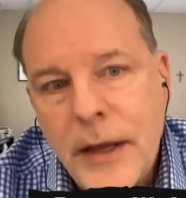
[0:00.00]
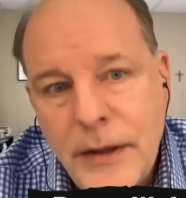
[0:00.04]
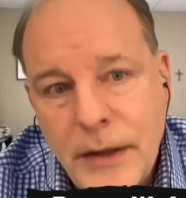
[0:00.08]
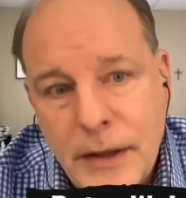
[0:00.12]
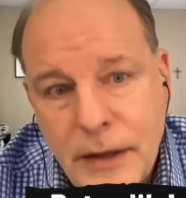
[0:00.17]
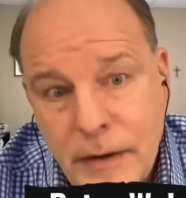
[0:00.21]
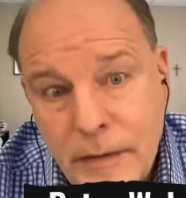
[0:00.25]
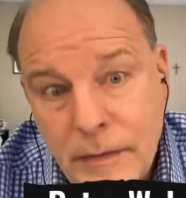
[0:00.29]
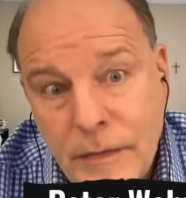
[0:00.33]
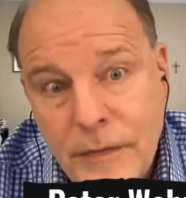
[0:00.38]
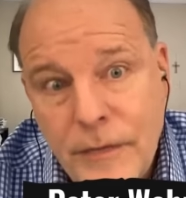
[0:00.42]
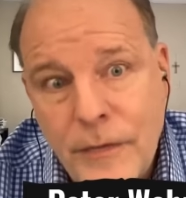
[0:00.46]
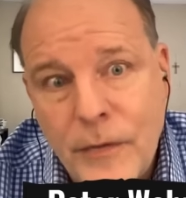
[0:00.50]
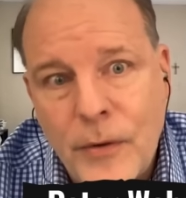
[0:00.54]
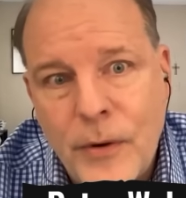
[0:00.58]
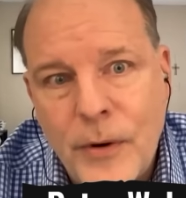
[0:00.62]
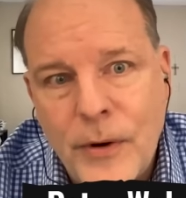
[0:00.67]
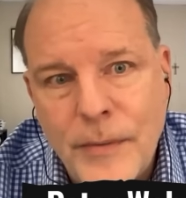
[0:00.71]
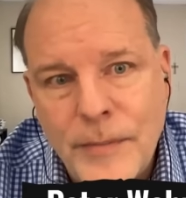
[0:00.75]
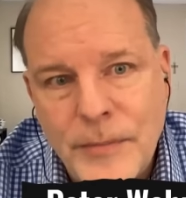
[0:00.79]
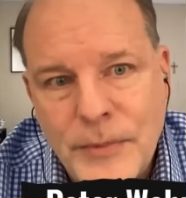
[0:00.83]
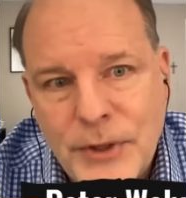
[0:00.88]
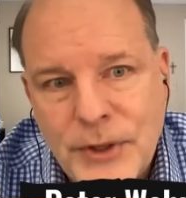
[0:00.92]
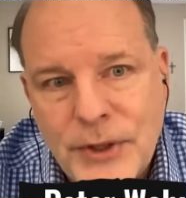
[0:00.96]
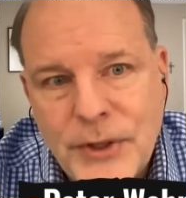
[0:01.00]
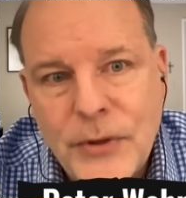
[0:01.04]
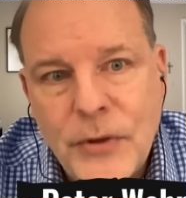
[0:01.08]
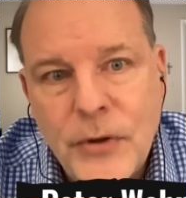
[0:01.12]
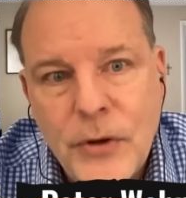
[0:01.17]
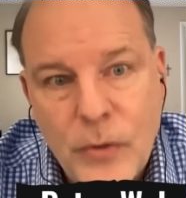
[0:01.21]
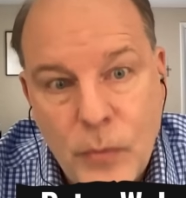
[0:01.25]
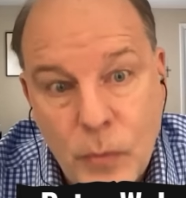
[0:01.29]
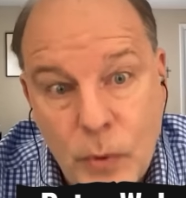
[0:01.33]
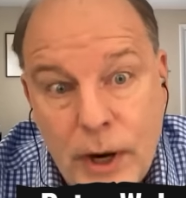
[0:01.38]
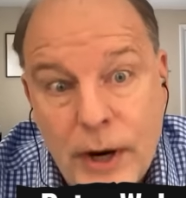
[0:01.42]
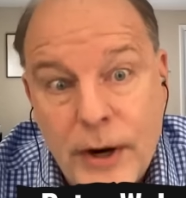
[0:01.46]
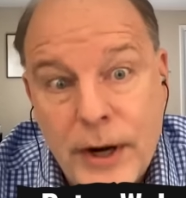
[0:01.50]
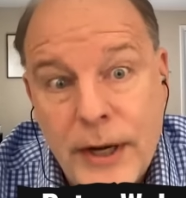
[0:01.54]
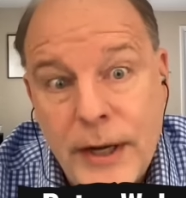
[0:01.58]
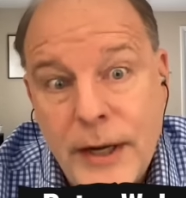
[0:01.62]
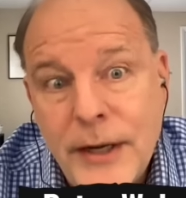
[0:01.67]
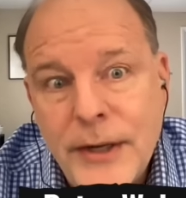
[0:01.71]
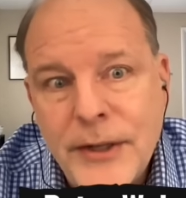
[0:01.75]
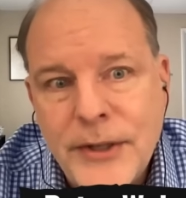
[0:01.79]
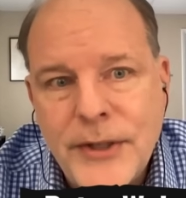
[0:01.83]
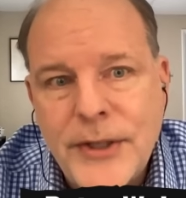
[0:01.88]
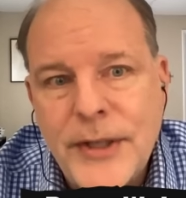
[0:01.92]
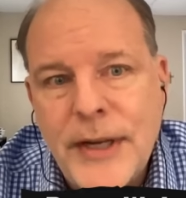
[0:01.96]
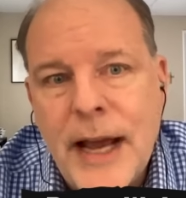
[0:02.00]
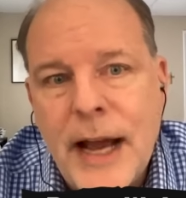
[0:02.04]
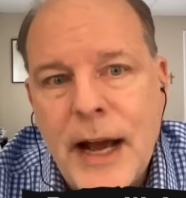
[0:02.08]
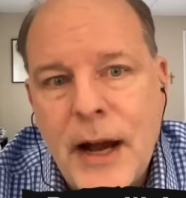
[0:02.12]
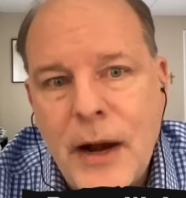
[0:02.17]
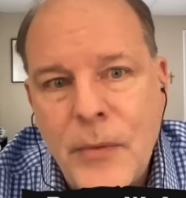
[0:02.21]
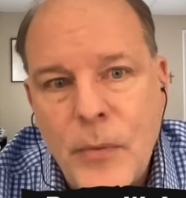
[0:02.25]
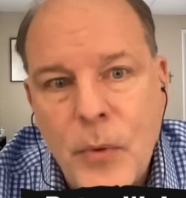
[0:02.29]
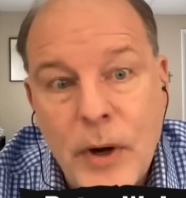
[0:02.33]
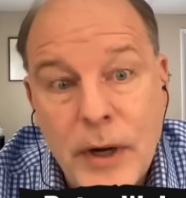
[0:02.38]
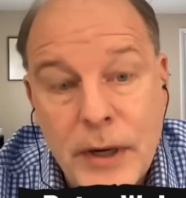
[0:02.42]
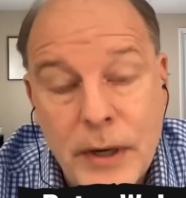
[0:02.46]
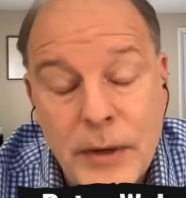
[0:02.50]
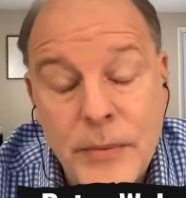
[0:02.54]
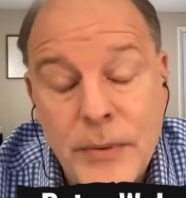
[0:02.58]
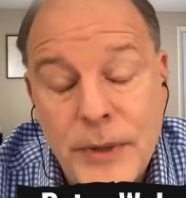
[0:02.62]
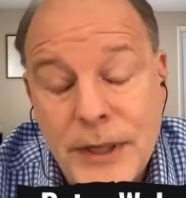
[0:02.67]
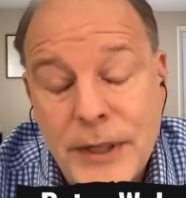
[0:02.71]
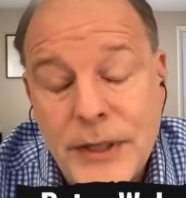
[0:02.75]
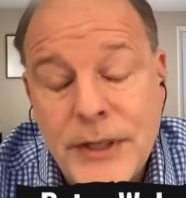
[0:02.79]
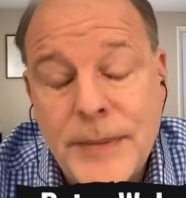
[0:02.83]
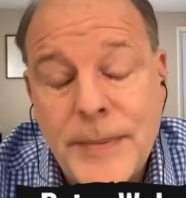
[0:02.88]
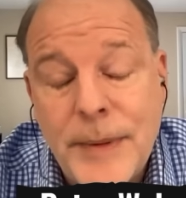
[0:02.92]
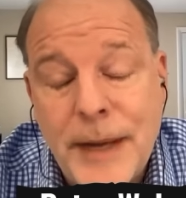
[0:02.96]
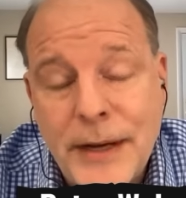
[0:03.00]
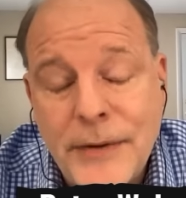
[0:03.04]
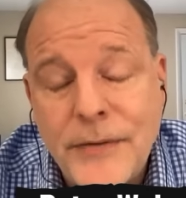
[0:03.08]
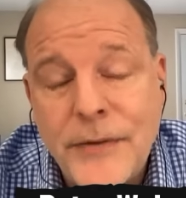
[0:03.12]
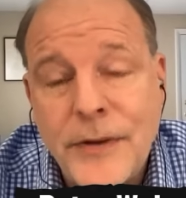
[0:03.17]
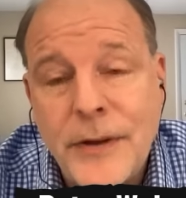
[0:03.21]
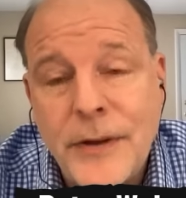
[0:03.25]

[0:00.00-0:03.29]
that informs where he is now what can we expect